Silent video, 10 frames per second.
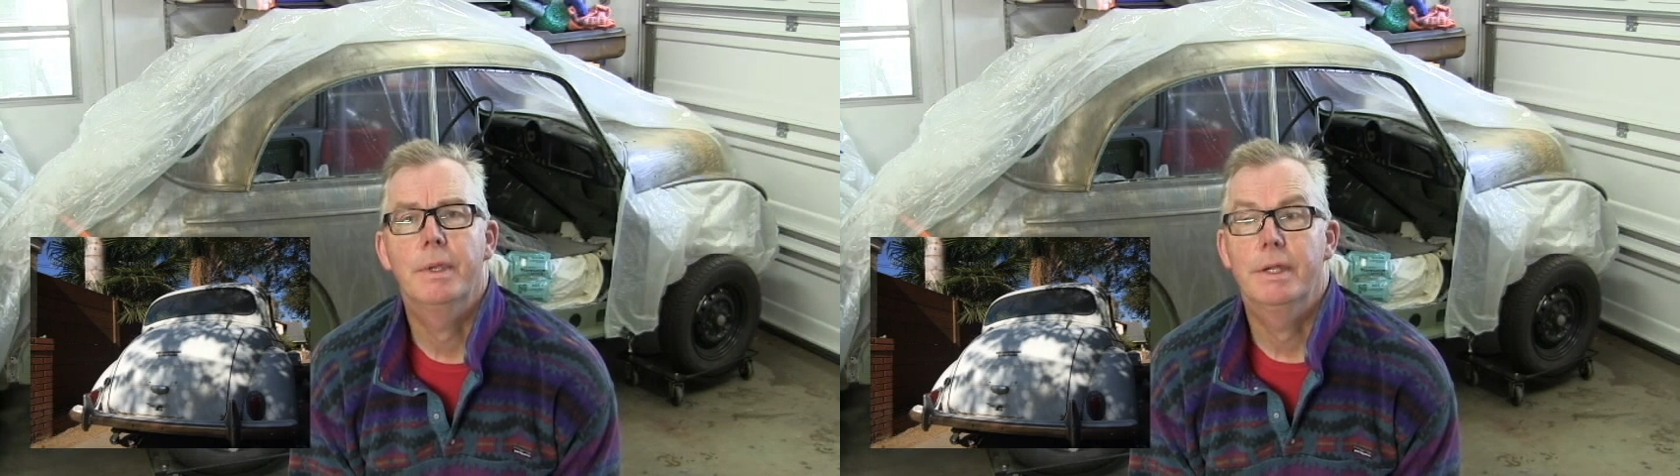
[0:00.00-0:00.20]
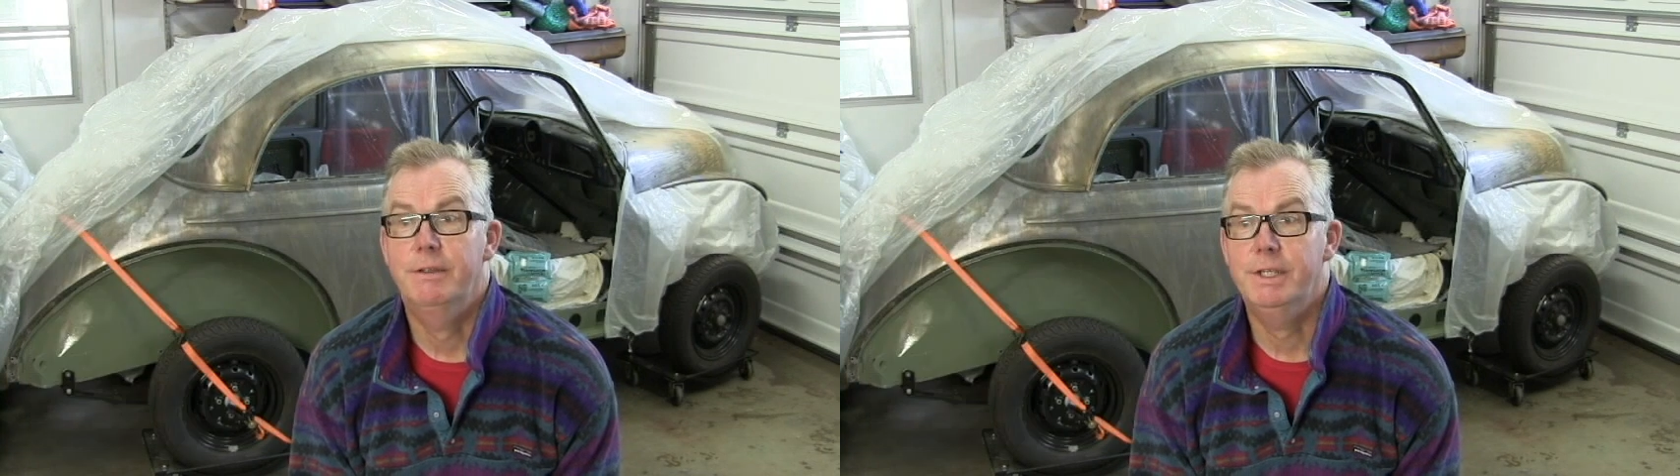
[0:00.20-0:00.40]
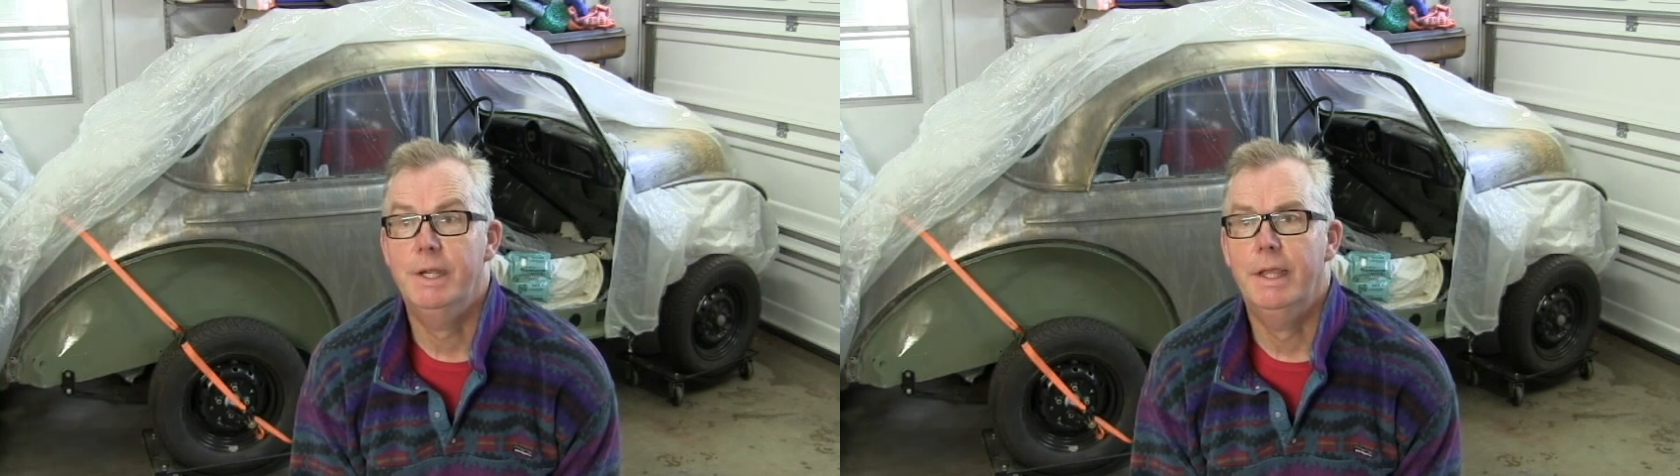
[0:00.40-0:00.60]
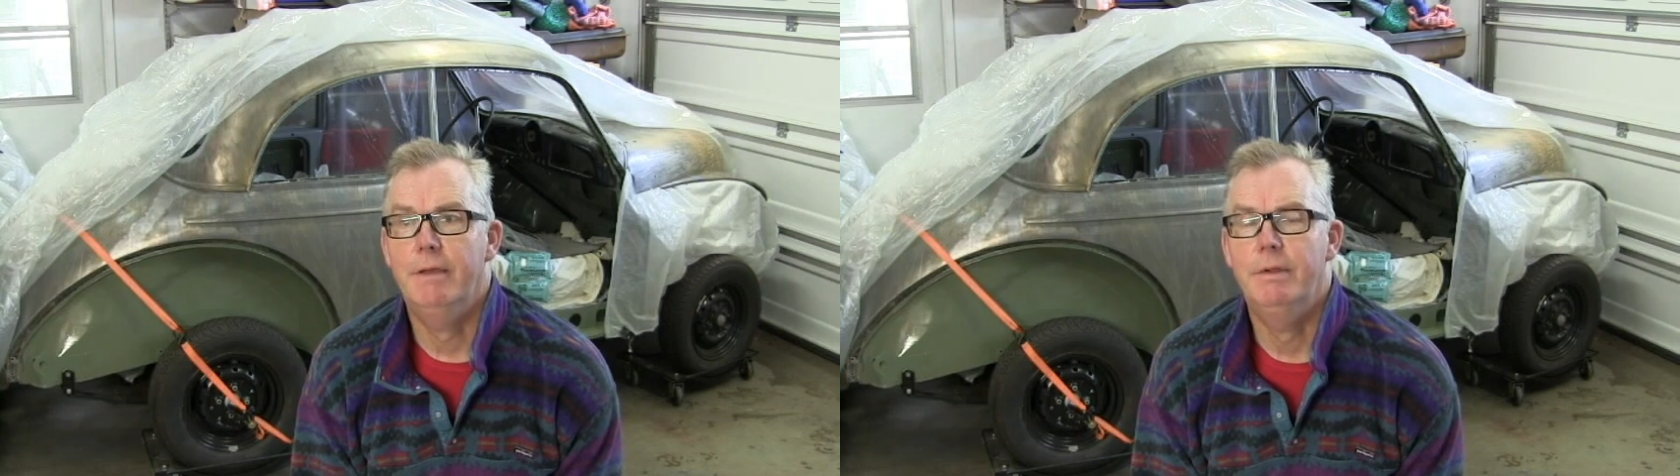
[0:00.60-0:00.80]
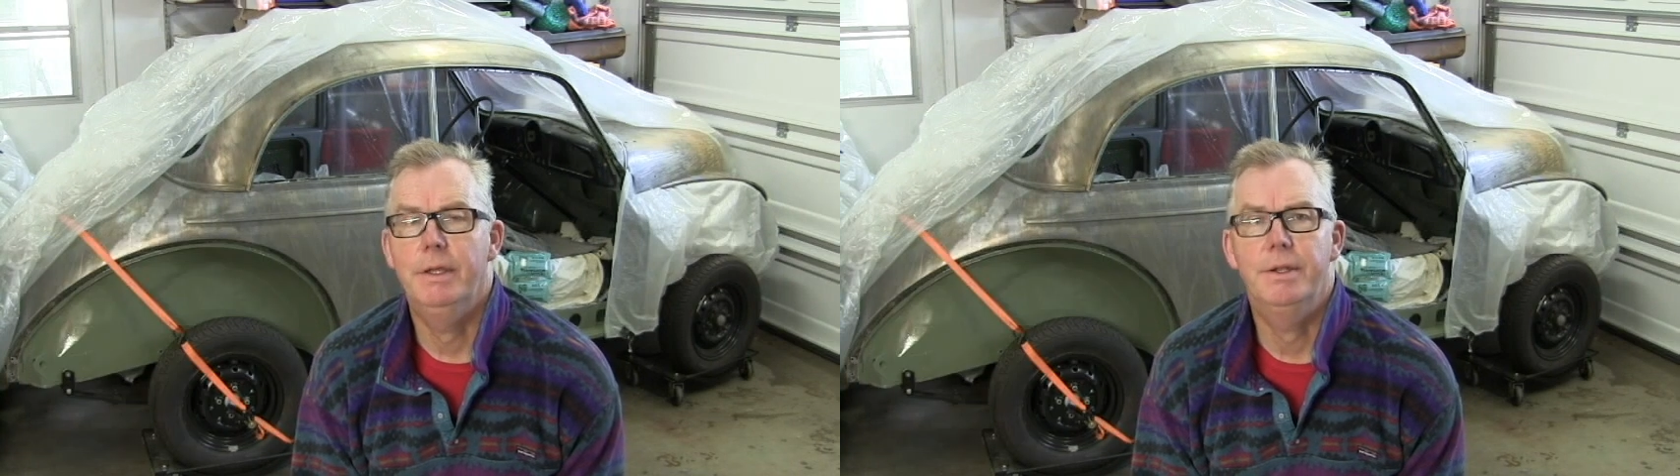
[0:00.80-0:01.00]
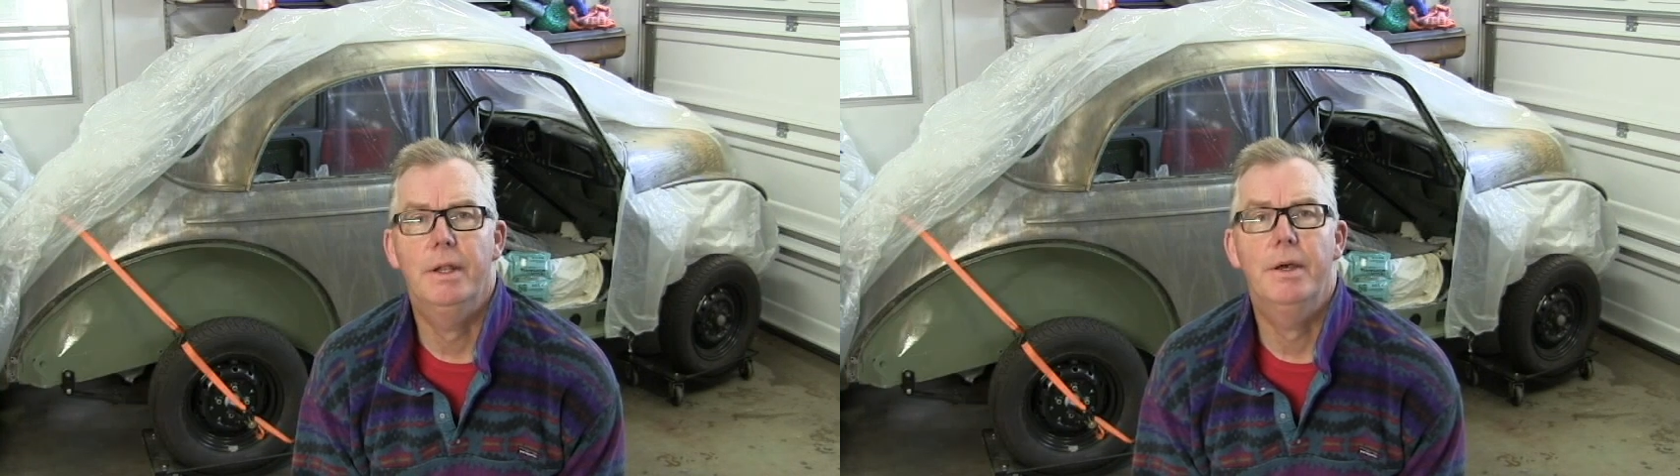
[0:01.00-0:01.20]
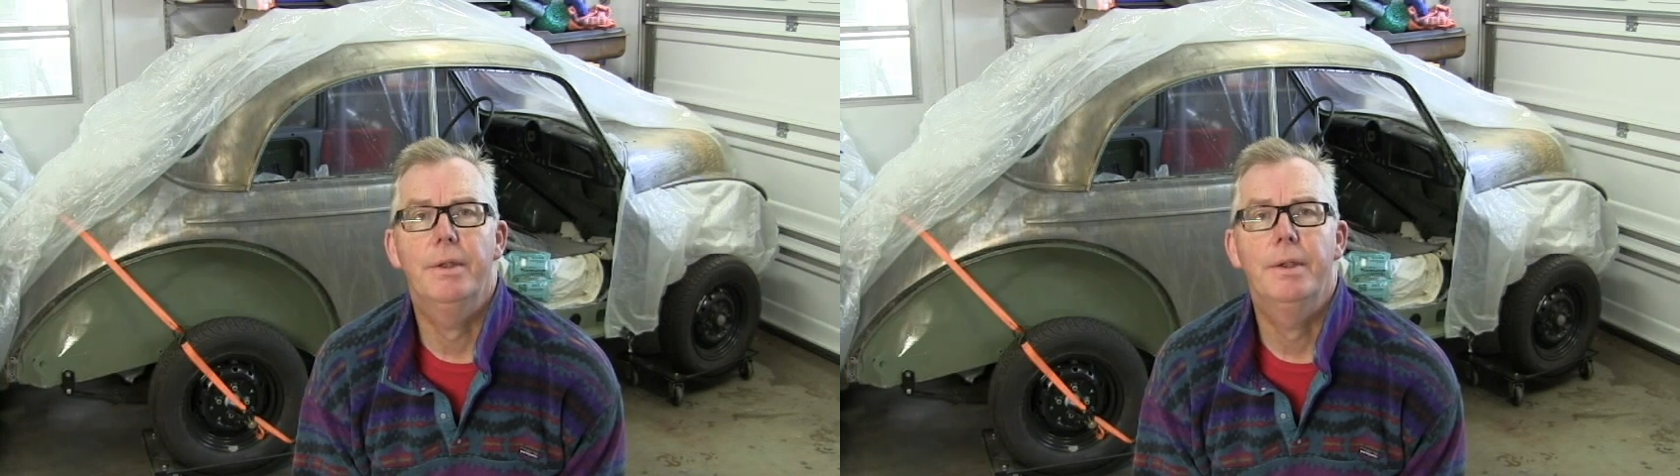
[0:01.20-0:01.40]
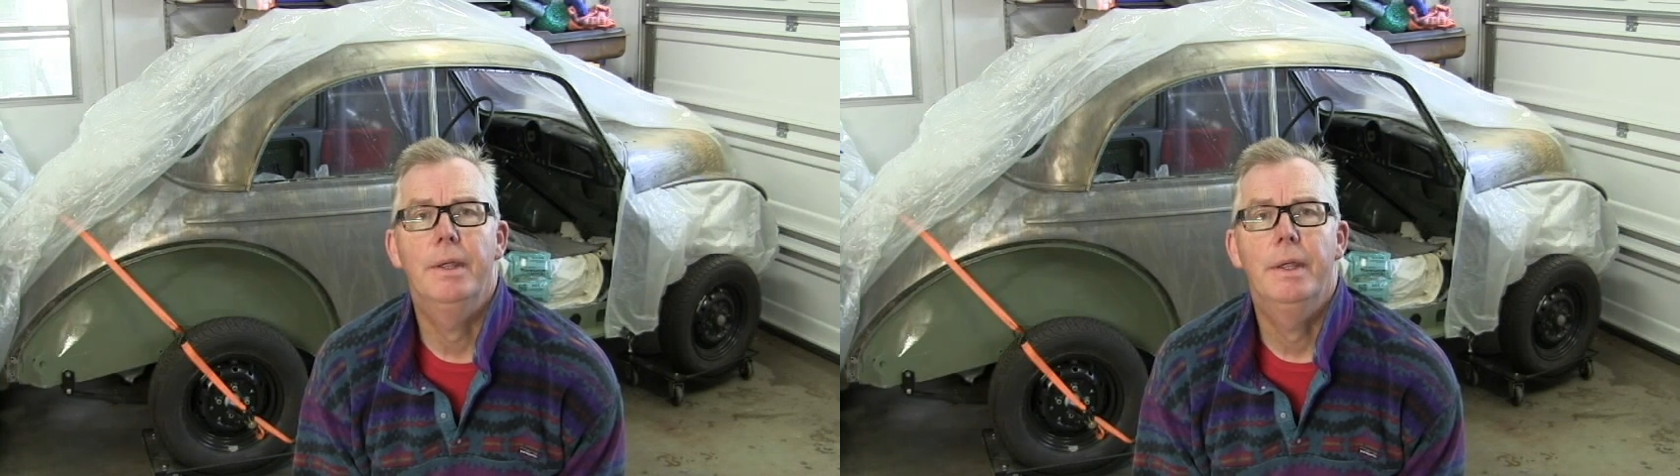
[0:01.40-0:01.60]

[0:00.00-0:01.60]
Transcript: And I certainly have learned a lot.